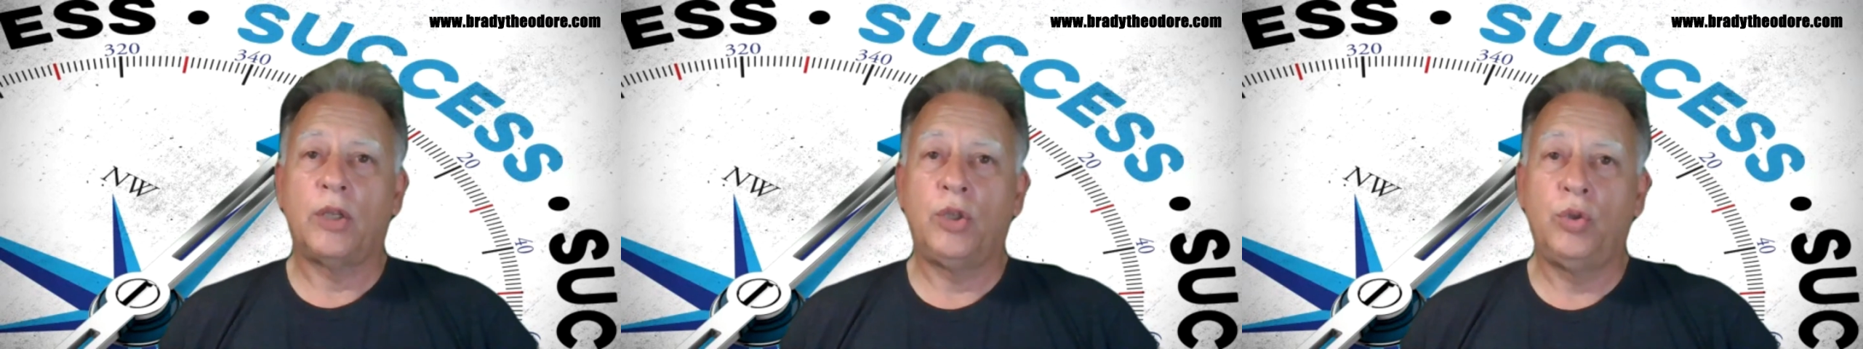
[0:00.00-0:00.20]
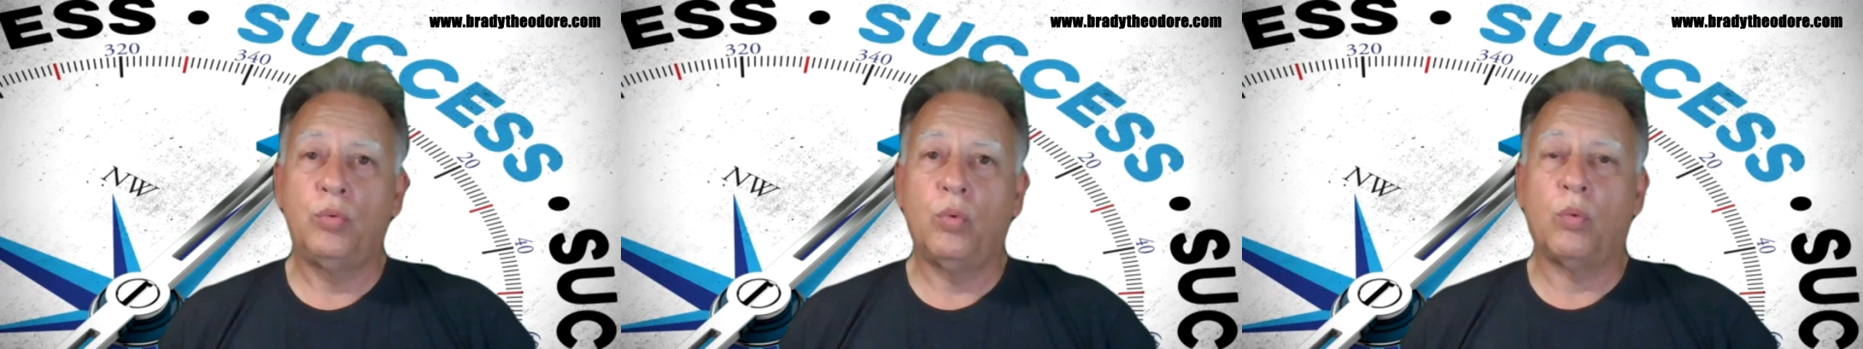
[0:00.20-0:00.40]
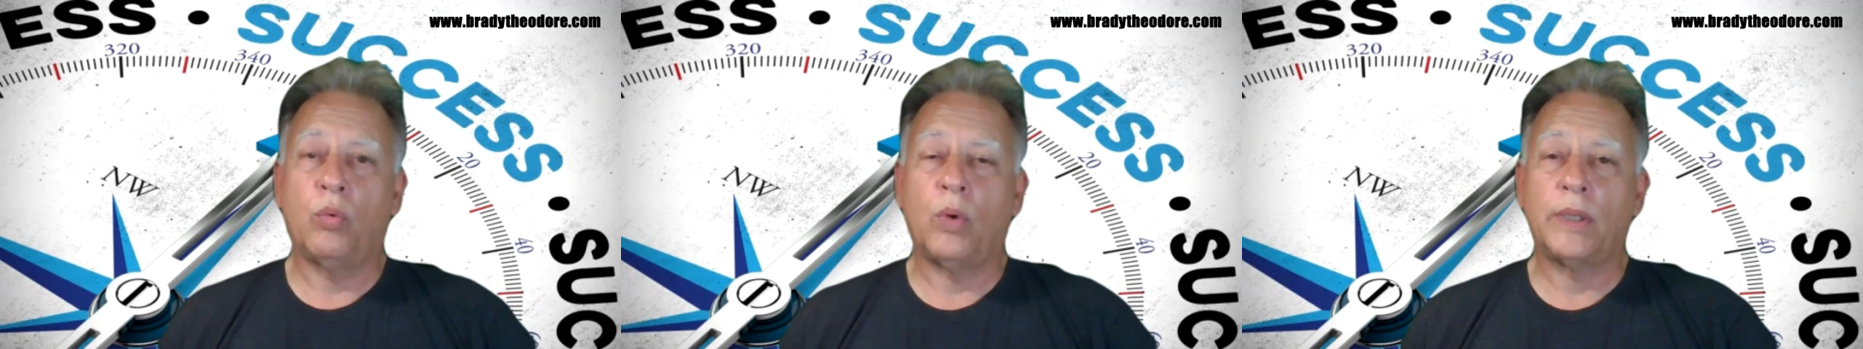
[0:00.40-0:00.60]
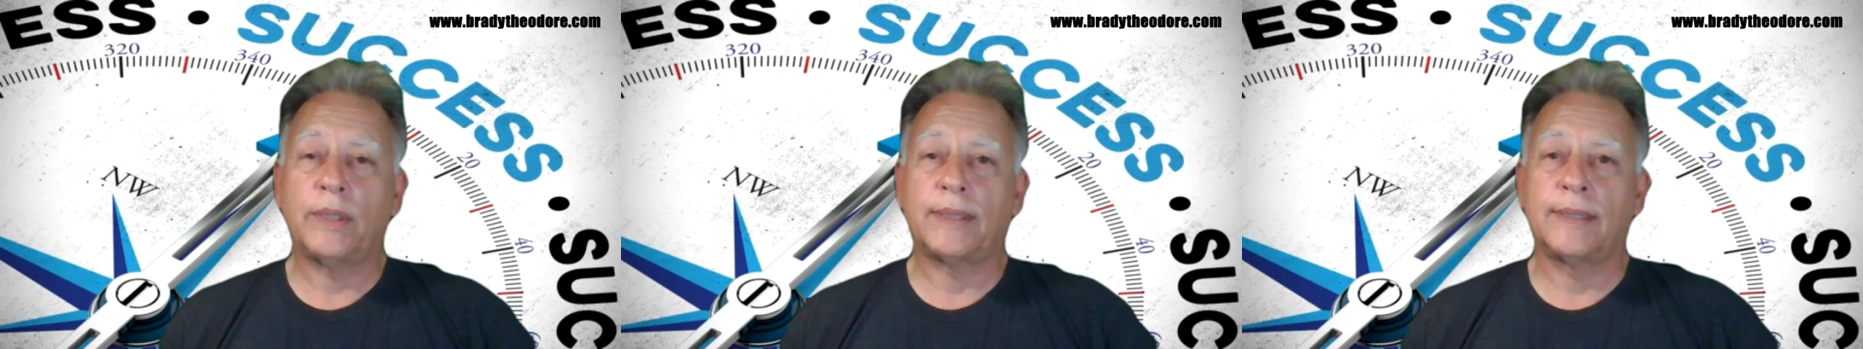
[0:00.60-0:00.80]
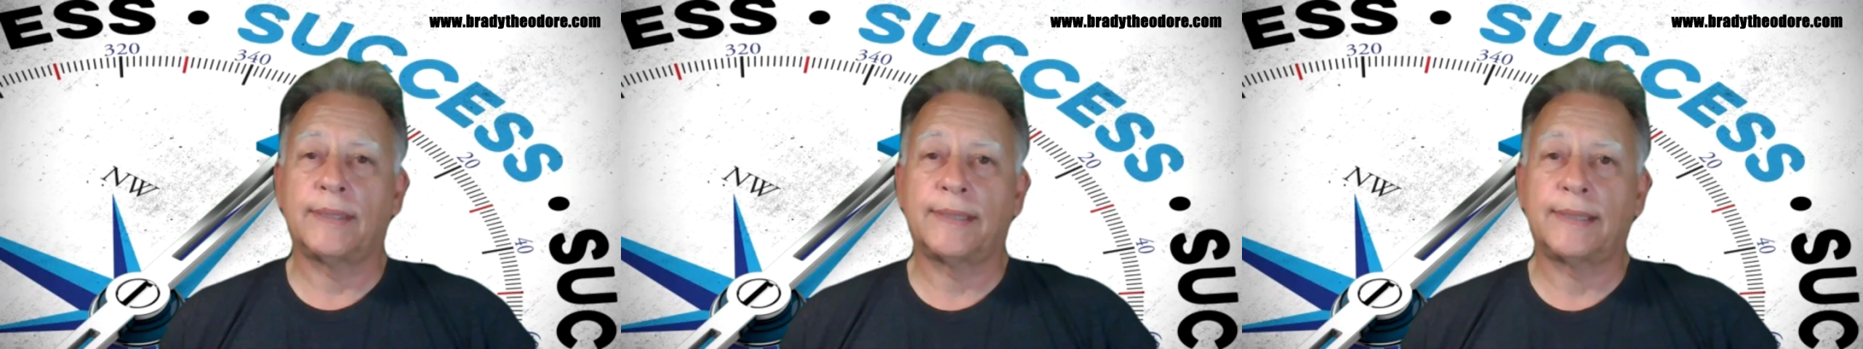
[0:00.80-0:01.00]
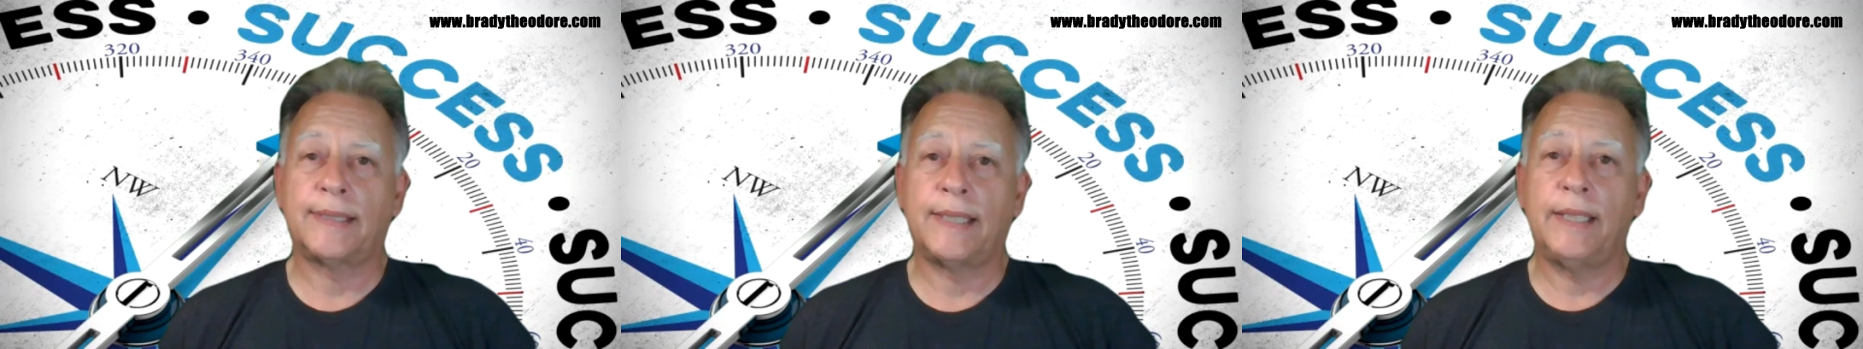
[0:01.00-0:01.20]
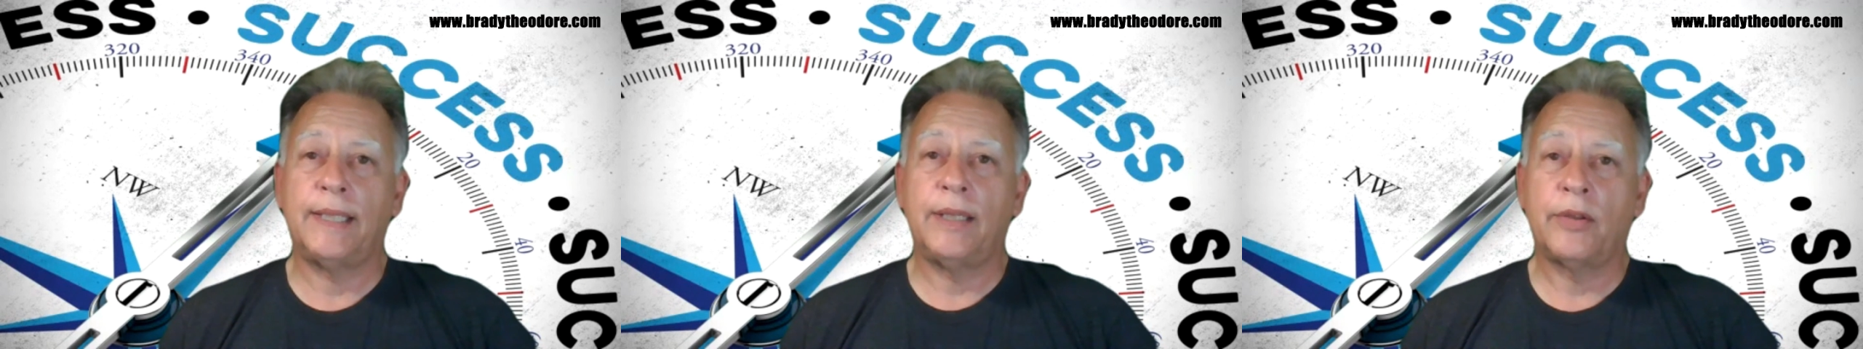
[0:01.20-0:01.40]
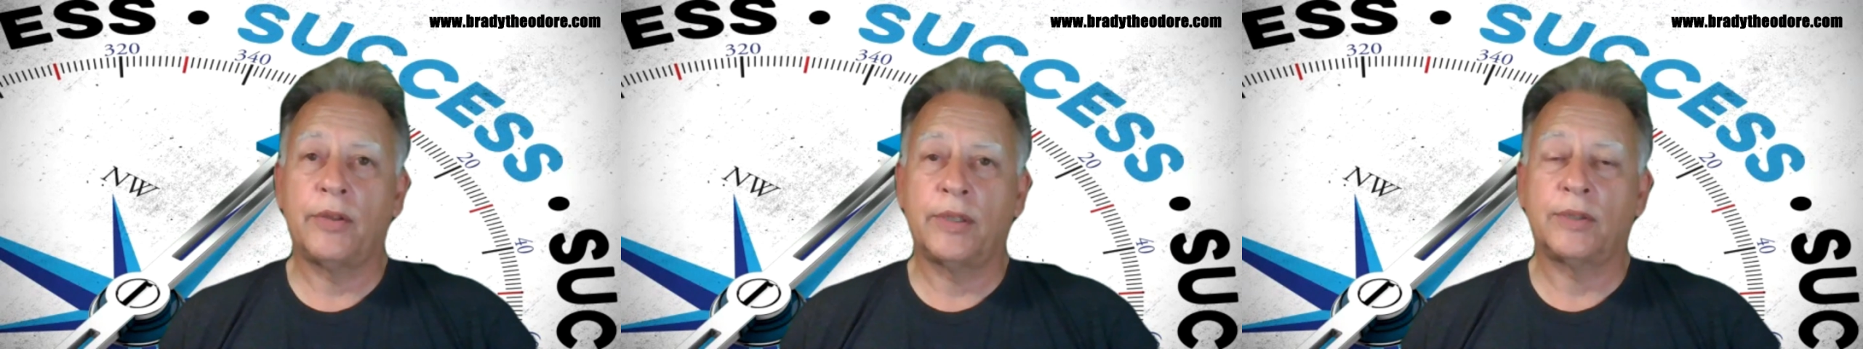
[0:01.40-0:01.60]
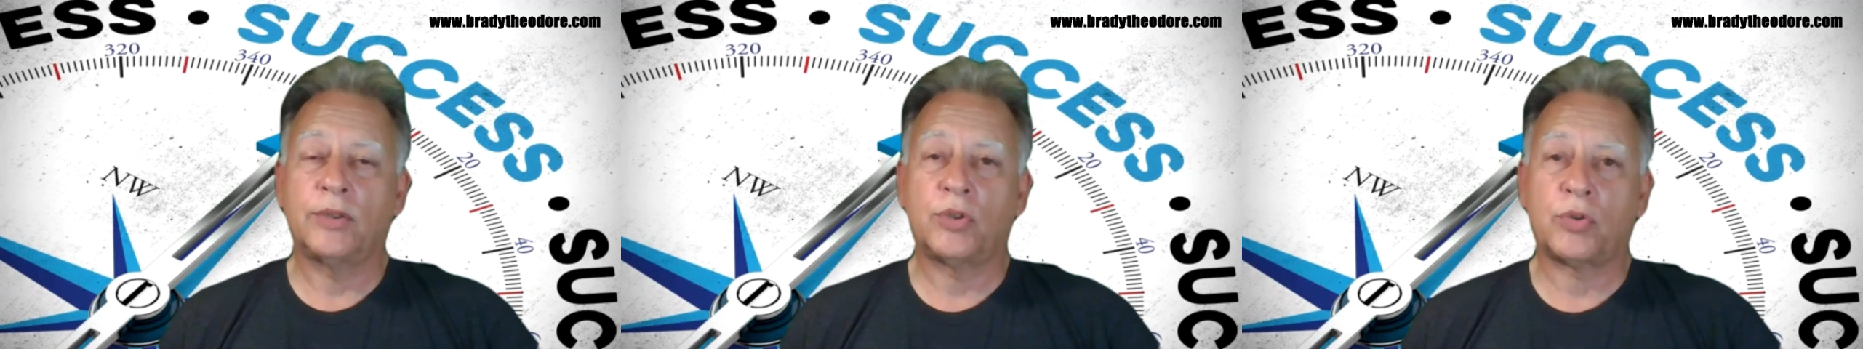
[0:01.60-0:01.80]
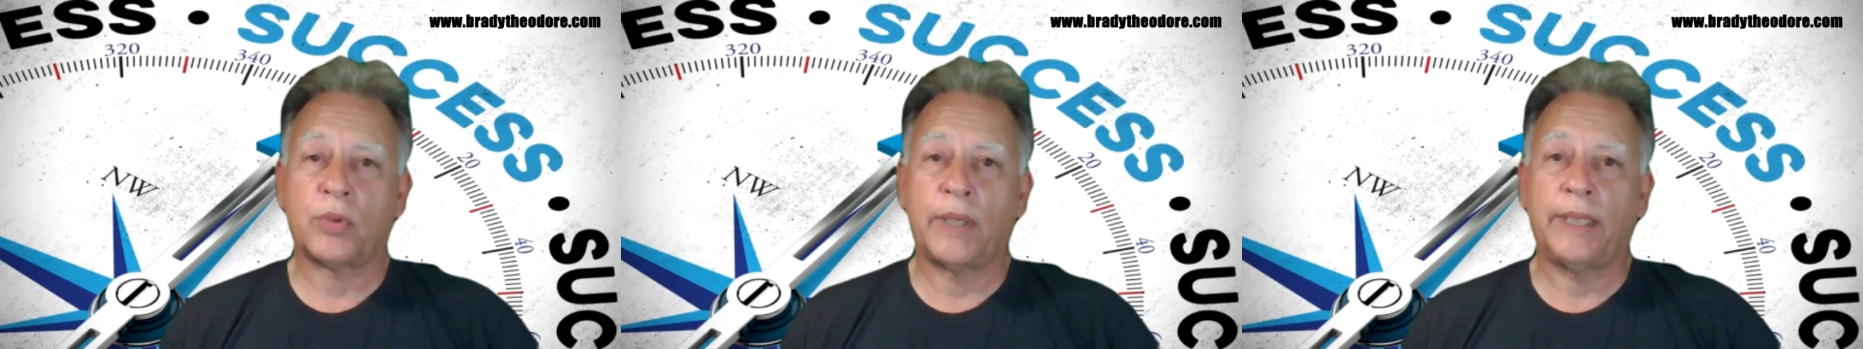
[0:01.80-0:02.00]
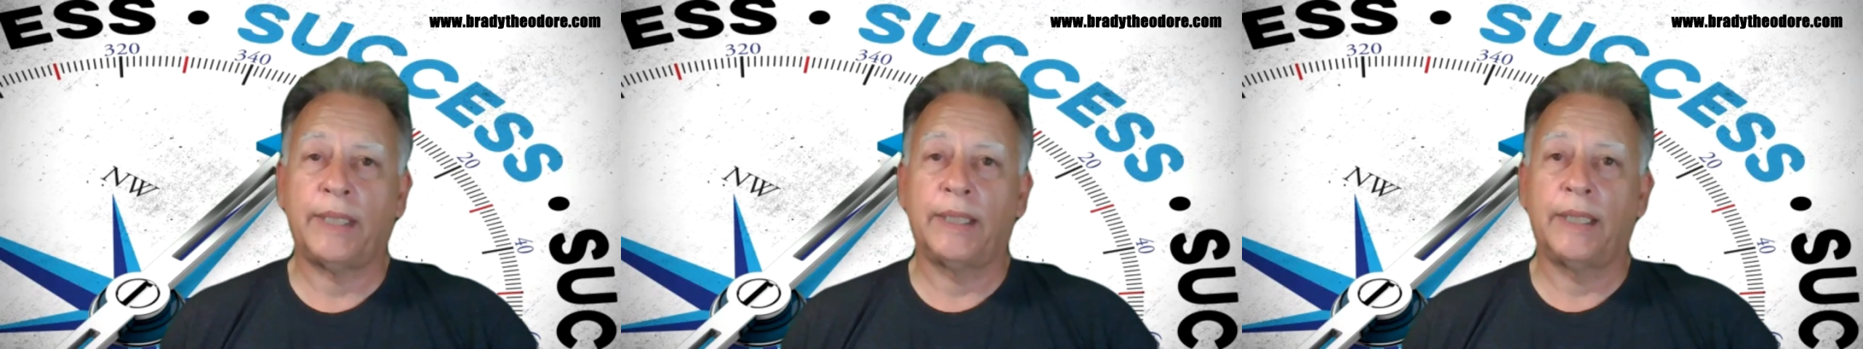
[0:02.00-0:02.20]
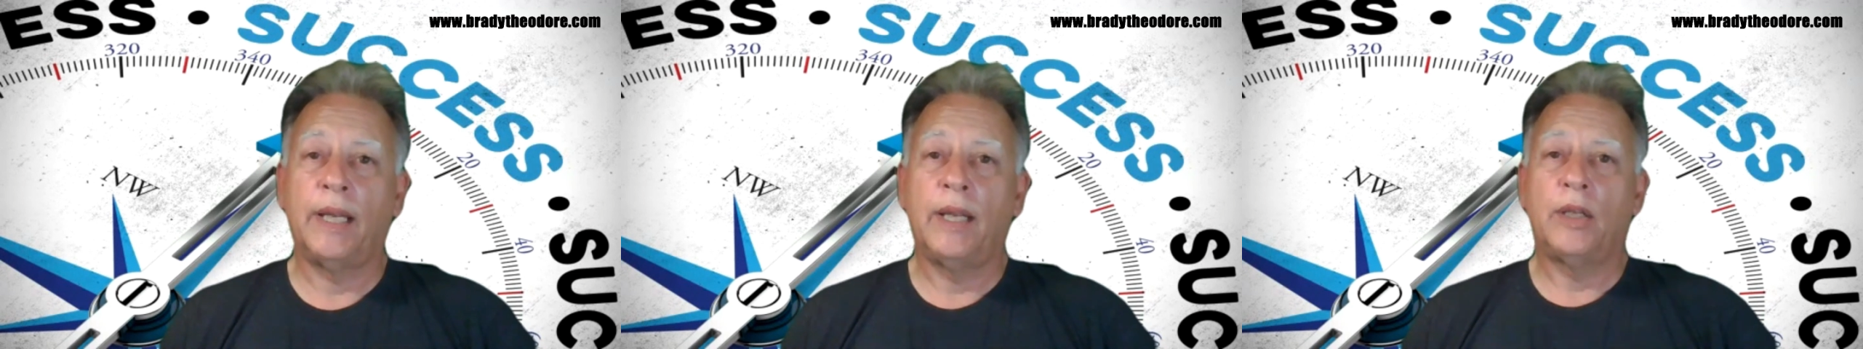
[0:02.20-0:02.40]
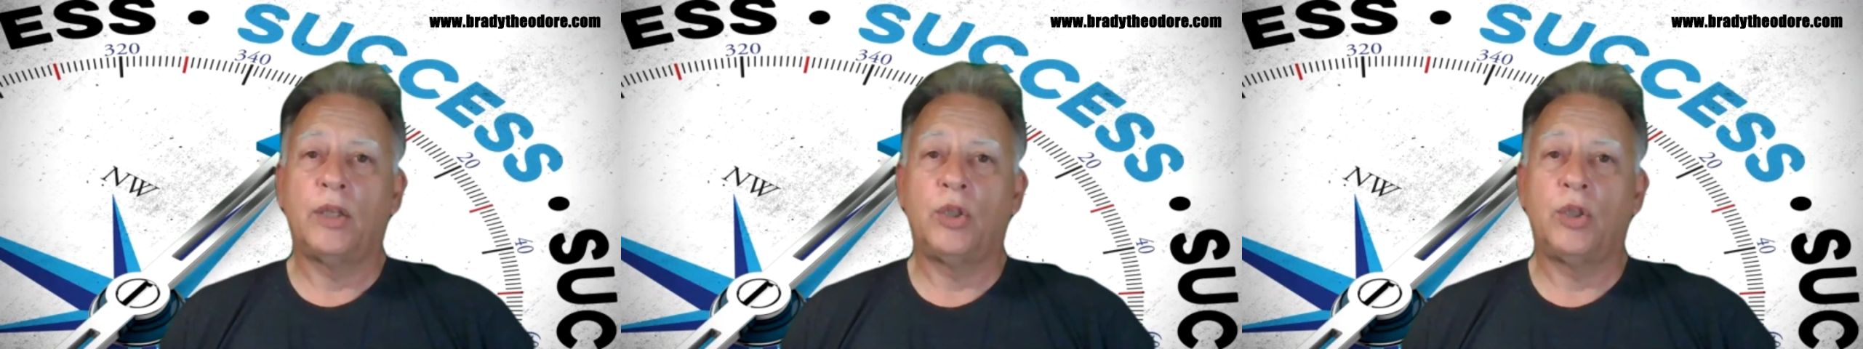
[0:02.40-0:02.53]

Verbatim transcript: You will want to see this training.